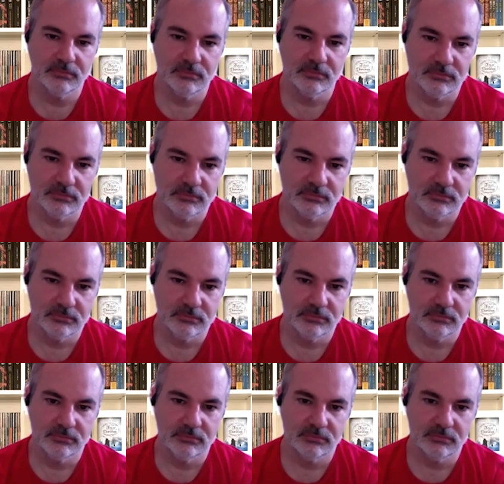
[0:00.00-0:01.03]

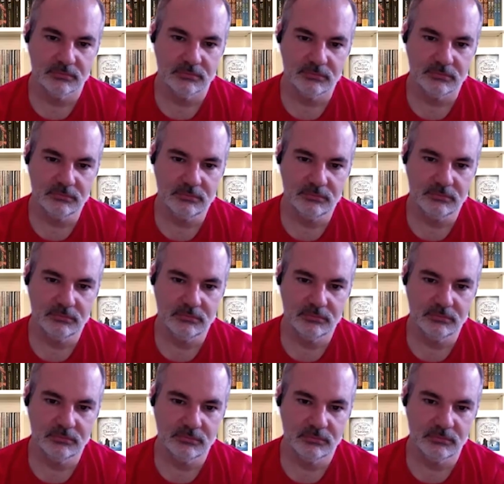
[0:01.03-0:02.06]

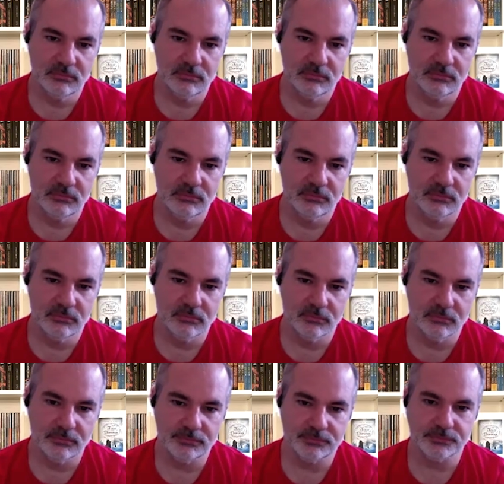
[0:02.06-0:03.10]

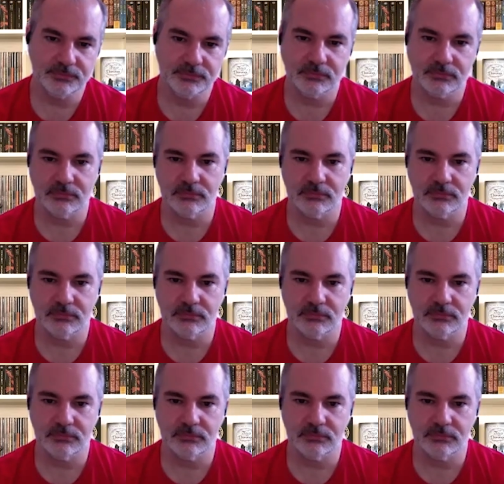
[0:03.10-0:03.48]
(not speaking)